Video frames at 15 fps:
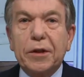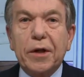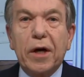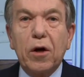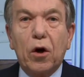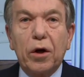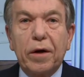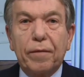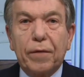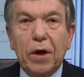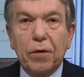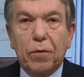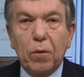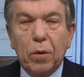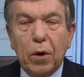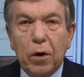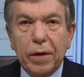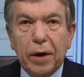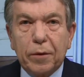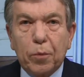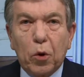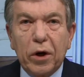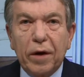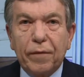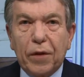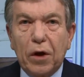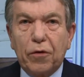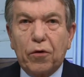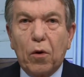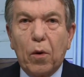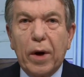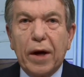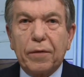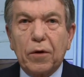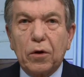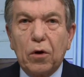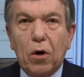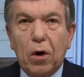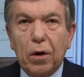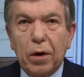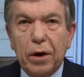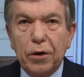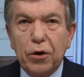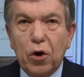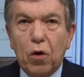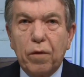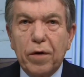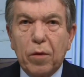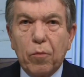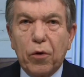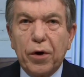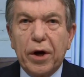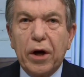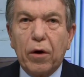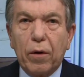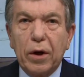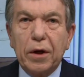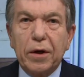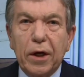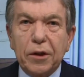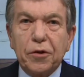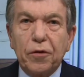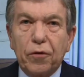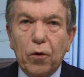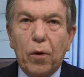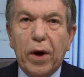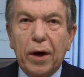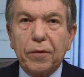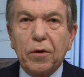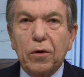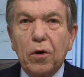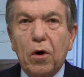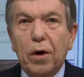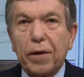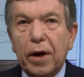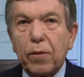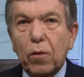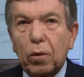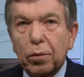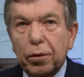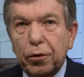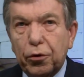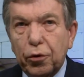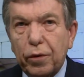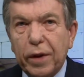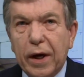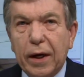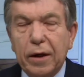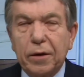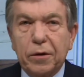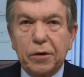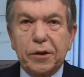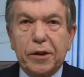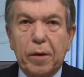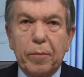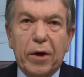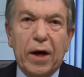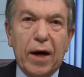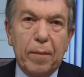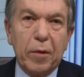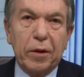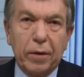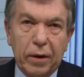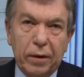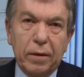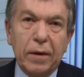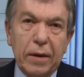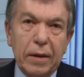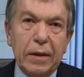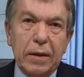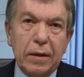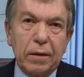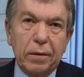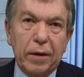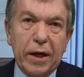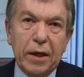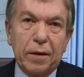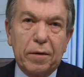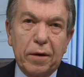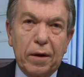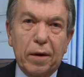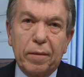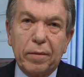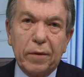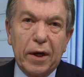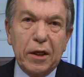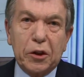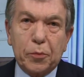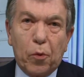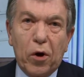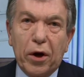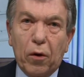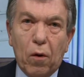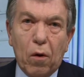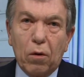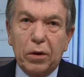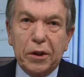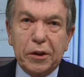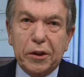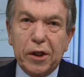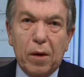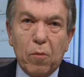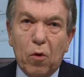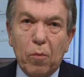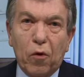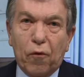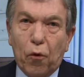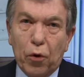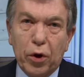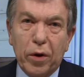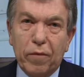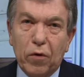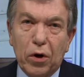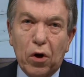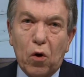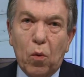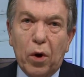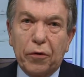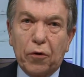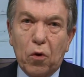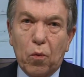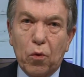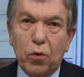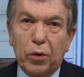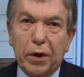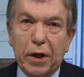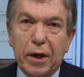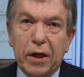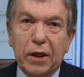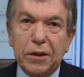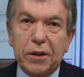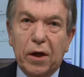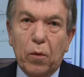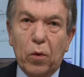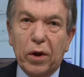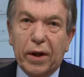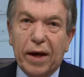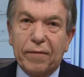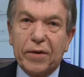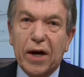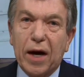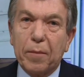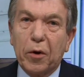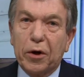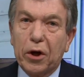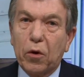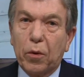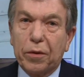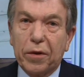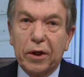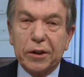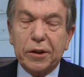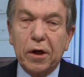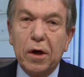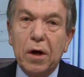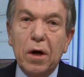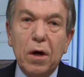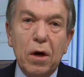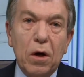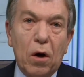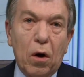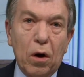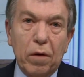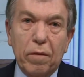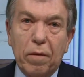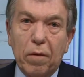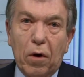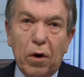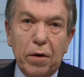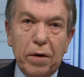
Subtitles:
let me say if they throw out the law, a November hearing doesn't throw out the law. They won't do that until sometime in the late spring or early summer before you even know what their ruling is. And we'll have time to deal with this. On